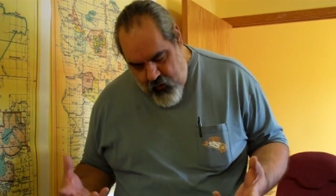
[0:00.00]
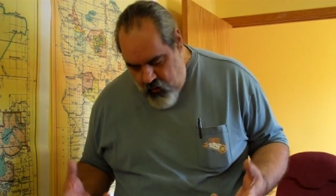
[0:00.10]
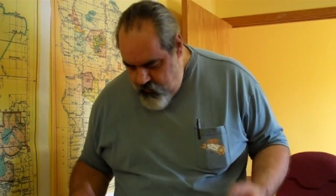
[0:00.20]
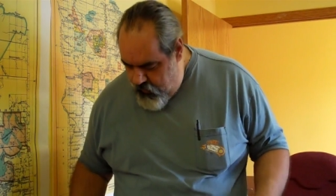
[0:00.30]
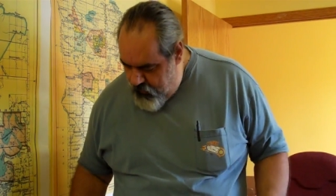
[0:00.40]

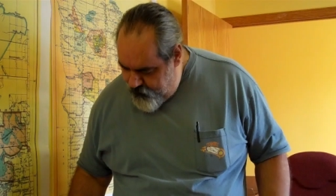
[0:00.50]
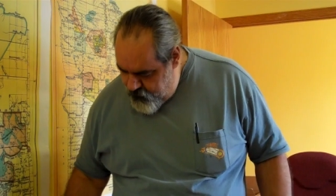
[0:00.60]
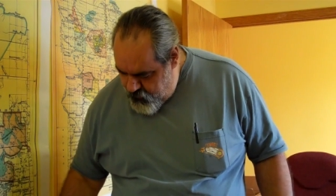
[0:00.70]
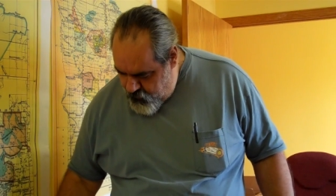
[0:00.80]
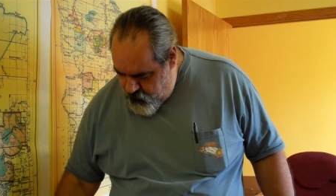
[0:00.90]
thought and
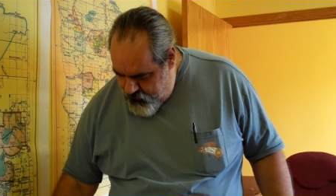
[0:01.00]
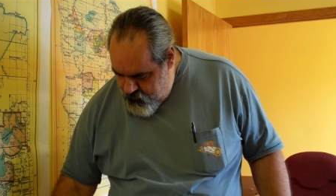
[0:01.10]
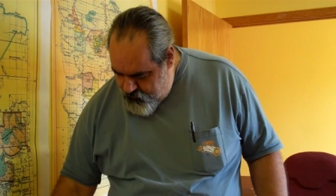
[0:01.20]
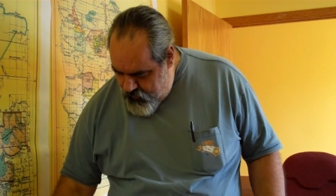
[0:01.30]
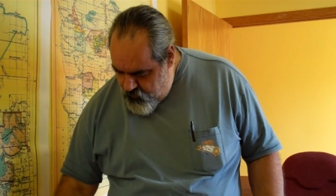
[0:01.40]
effort to
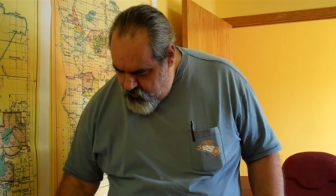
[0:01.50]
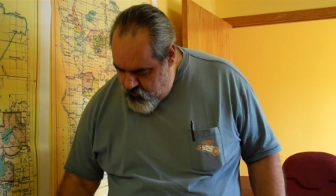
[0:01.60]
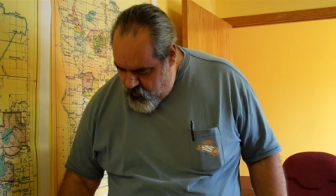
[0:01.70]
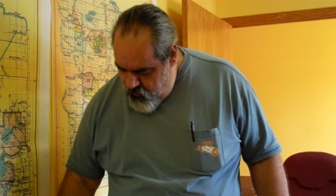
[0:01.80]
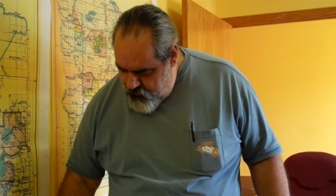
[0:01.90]
create the
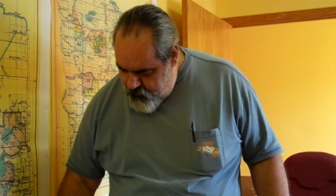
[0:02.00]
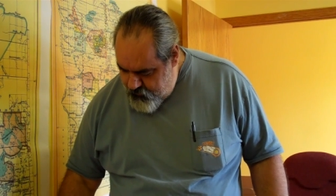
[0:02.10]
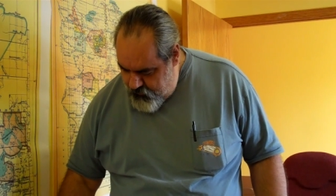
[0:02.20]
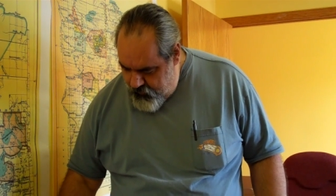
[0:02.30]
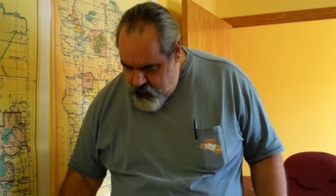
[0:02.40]
boundary waters
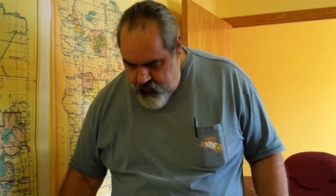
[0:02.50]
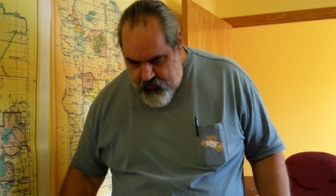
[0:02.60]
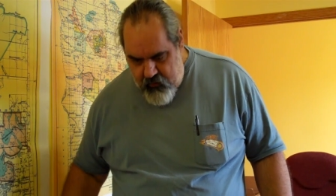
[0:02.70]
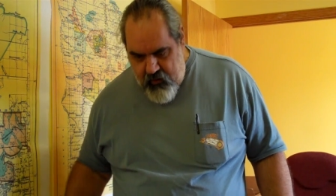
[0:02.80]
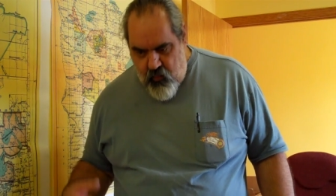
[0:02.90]
as an
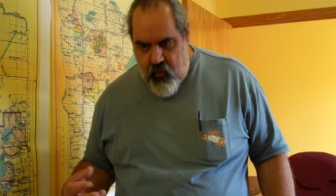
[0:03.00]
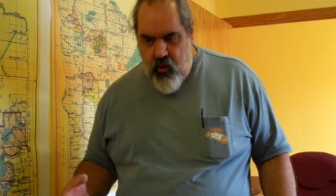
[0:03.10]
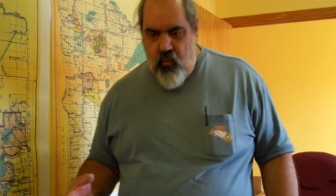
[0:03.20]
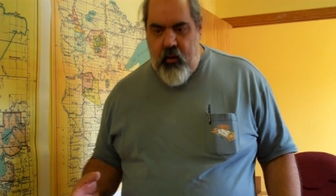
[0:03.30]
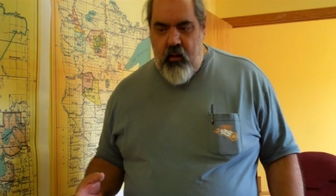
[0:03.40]
ecosystem
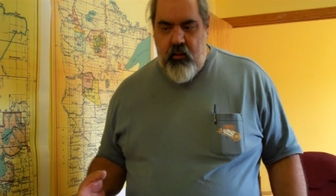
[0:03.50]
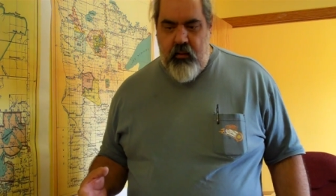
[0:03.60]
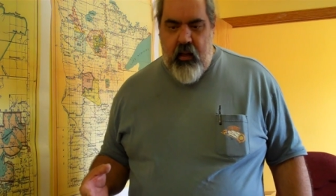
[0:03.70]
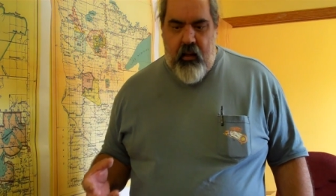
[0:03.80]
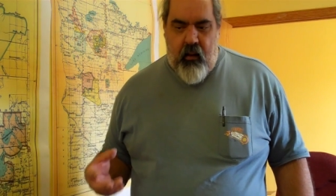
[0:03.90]
where nobody
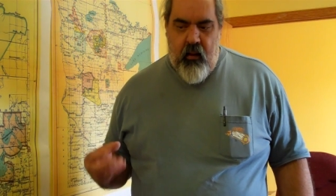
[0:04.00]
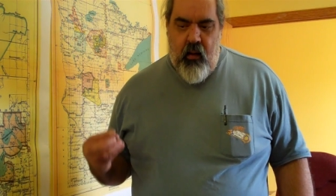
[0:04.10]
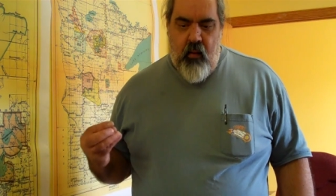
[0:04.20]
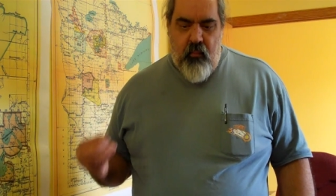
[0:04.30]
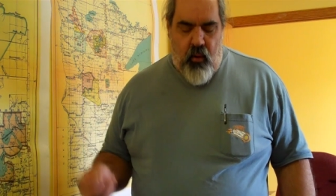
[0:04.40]
could take
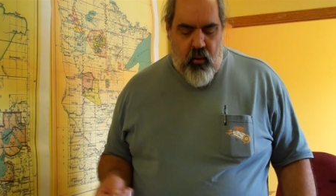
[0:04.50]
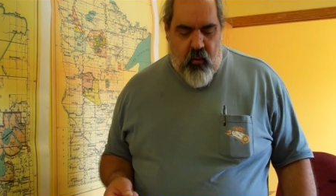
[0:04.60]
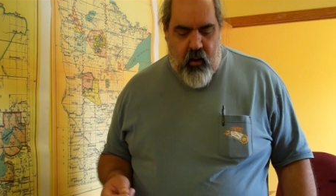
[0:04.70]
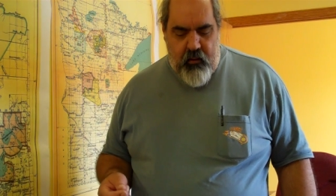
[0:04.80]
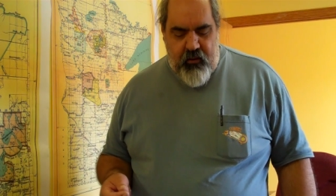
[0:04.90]

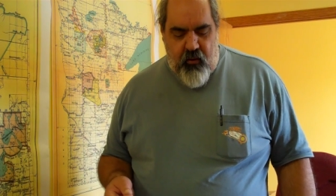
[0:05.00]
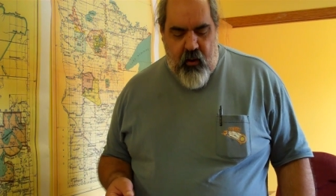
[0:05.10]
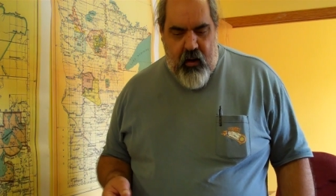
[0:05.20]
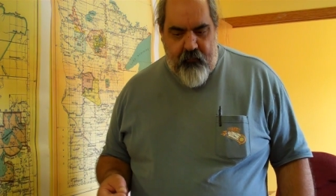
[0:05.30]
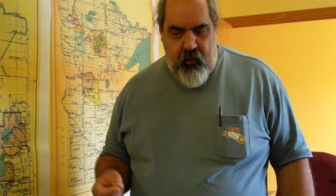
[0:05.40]
motorized
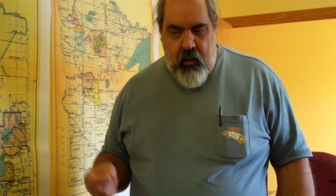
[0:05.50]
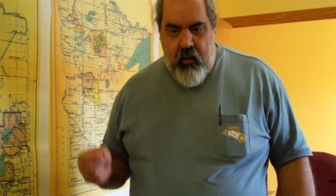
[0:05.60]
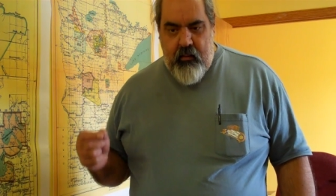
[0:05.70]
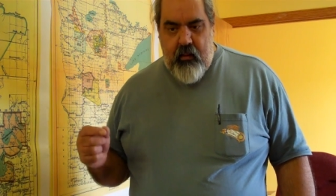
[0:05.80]
craft